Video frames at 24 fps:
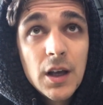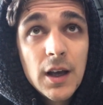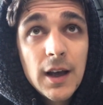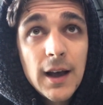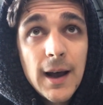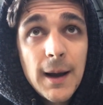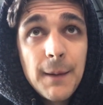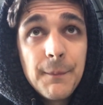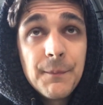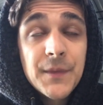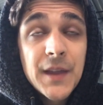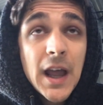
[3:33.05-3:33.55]

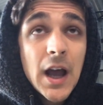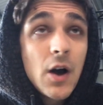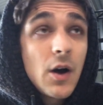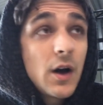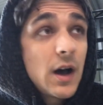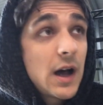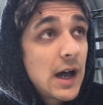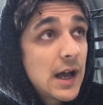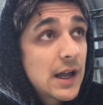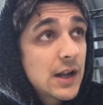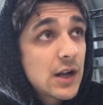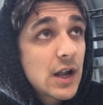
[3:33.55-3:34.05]
Um,
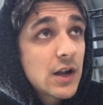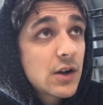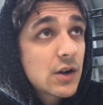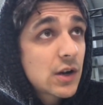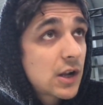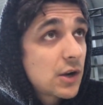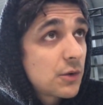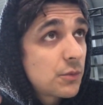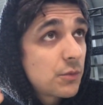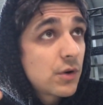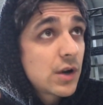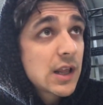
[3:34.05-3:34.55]
now, I, I,
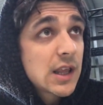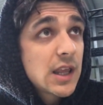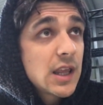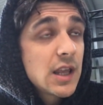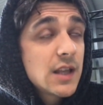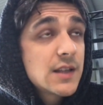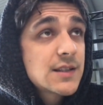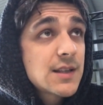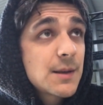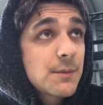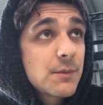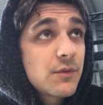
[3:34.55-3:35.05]
can already
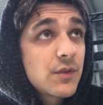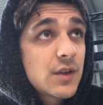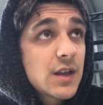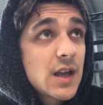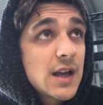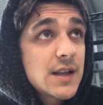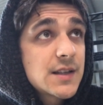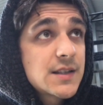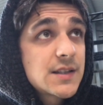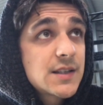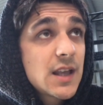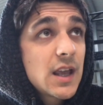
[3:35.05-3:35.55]
hear some of you
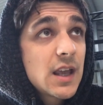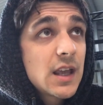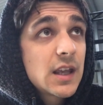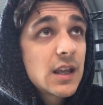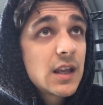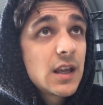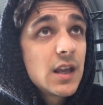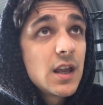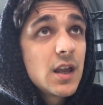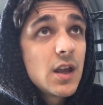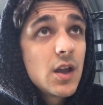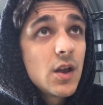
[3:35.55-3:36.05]
guys
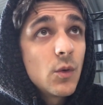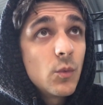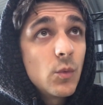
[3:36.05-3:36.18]
saying,